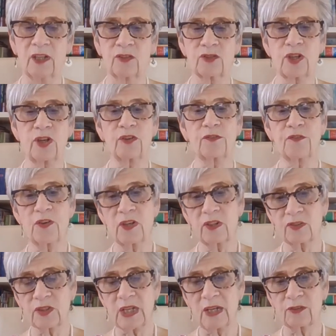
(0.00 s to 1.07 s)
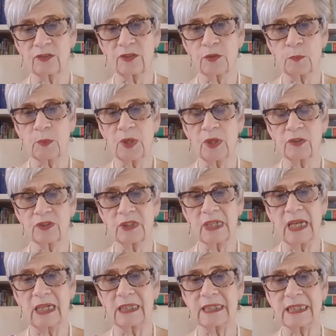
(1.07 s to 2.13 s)
So the first house is
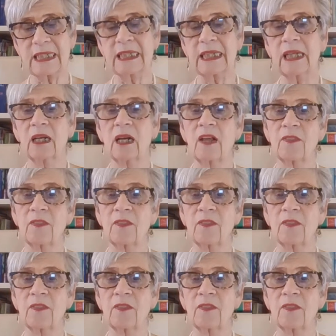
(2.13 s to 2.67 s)
personality,